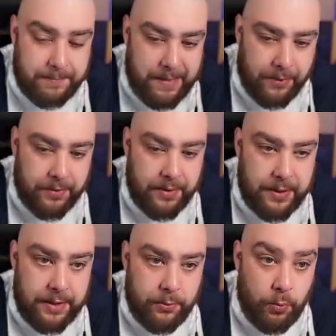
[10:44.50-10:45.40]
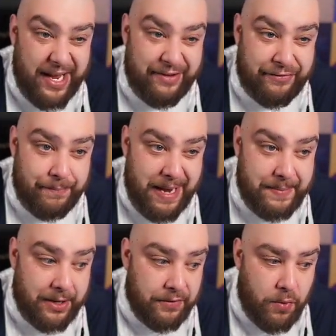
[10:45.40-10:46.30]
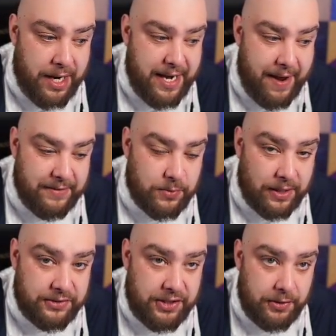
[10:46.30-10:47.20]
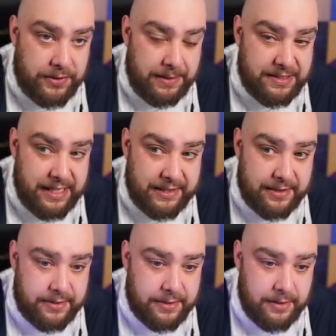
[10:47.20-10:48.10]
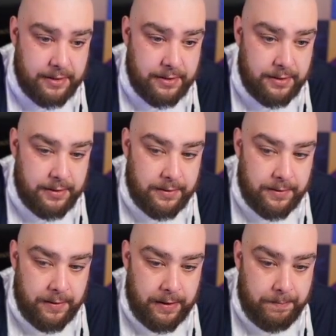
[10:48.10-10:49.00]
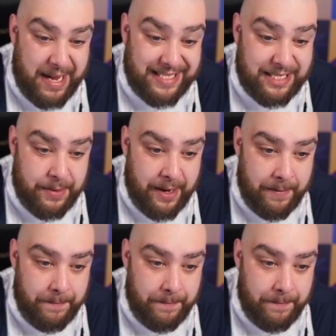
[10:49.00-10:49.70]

Mount with maybe another one in there as well. Two team of seasons. Benzema.